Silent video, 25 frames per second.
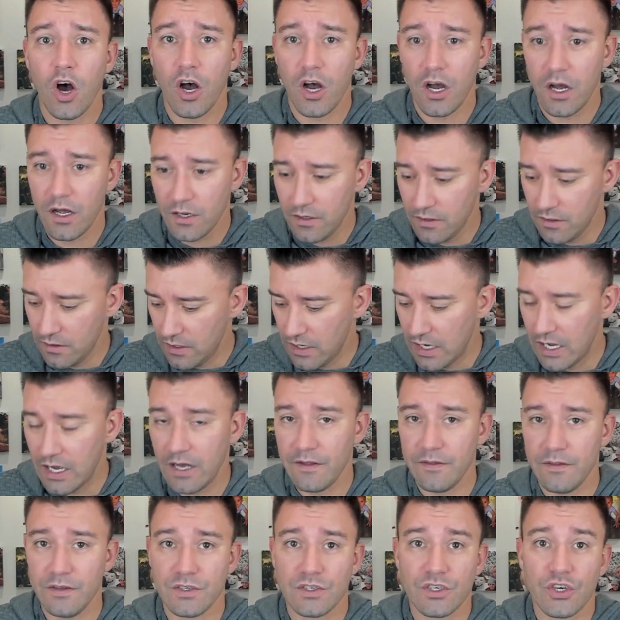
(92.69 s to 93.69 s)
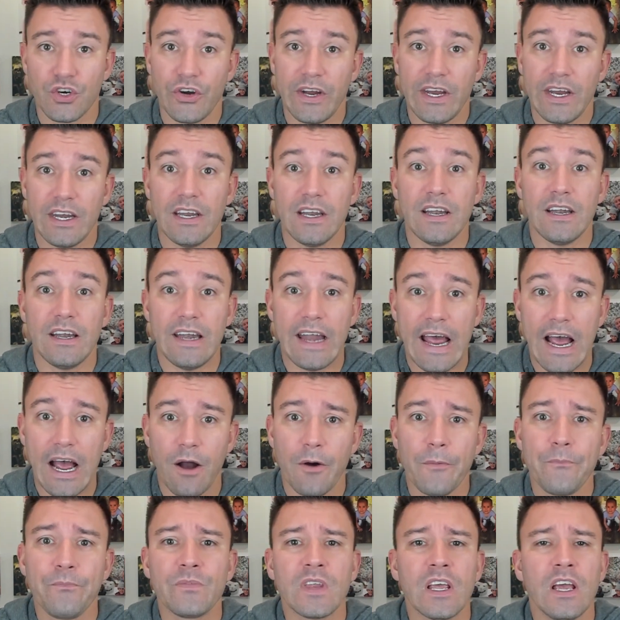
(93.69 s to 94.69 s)
on the screen
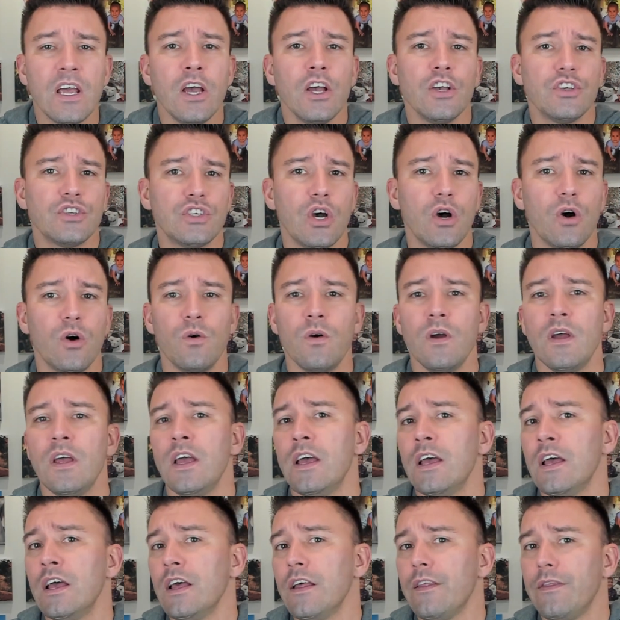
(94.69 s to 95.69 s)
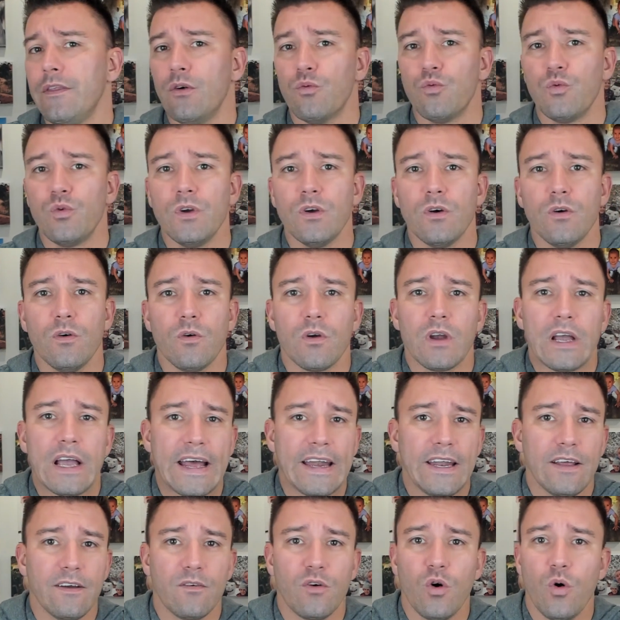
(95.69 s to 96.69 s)
now. So the real
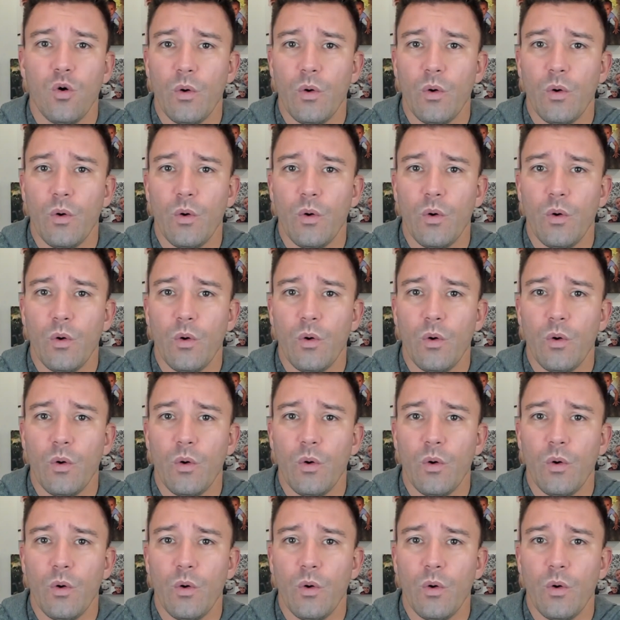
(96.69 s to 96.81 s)
kind of